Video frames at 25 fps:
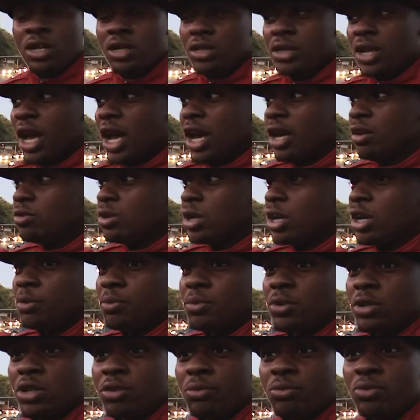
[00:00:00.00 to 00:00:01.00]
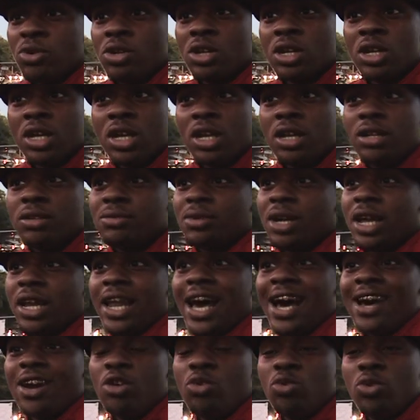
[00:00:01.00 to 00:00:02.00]
Yeah, it would help the community a
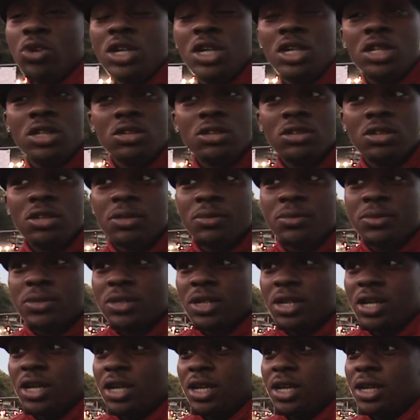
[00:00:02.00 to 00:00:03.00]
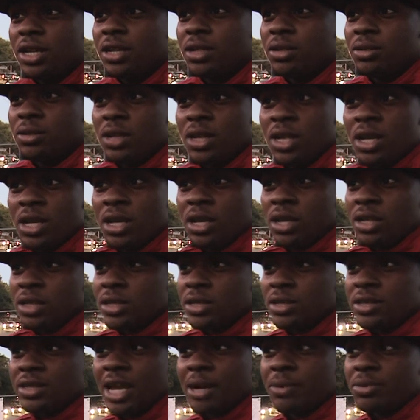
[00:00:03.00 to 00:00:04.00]
lot of ways, you know what I'm saying?
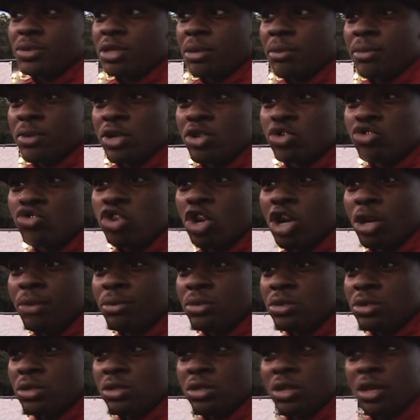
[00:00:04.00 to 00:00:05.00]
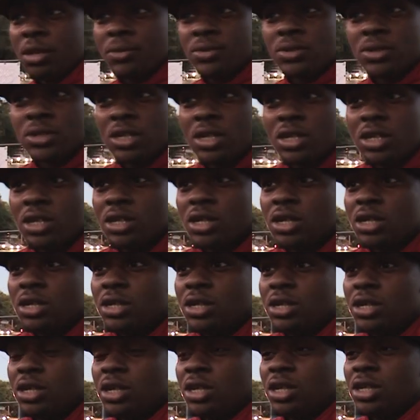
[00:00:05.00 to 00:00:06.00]
Stop some of the trouble, you know what I'm saying, in the
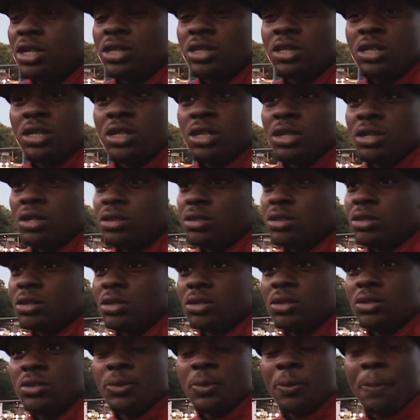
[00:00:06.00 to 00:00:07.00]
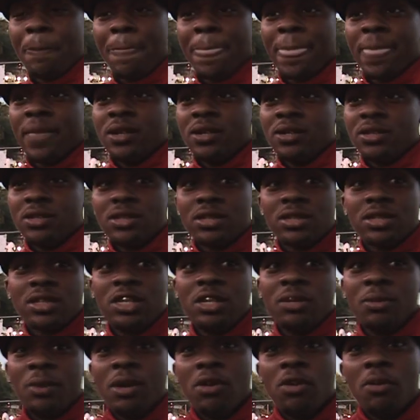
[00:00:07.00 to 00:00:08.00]
hoods, you know just
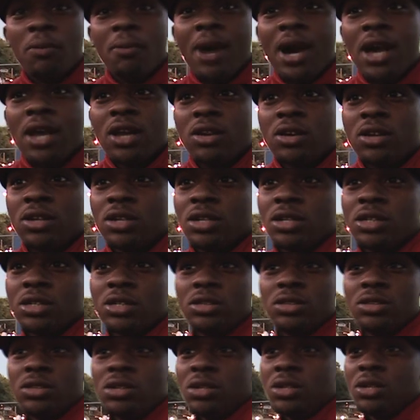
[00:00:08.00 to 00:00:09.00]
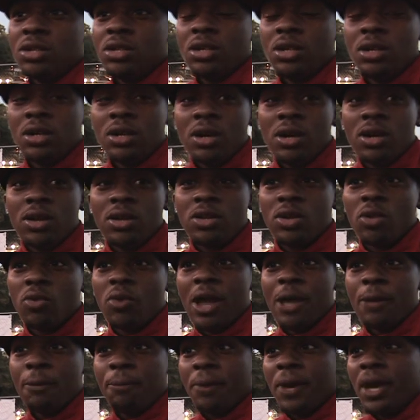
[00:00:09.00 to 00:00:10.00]
keep everybody on the, you know, the
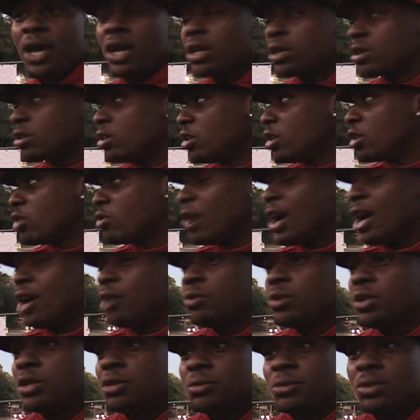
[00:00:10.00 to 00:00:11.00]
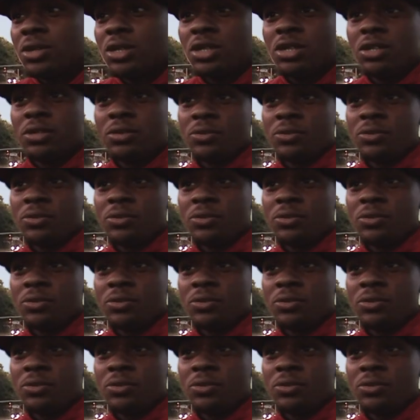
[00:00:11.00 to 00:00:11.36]
right path, going the right way, man.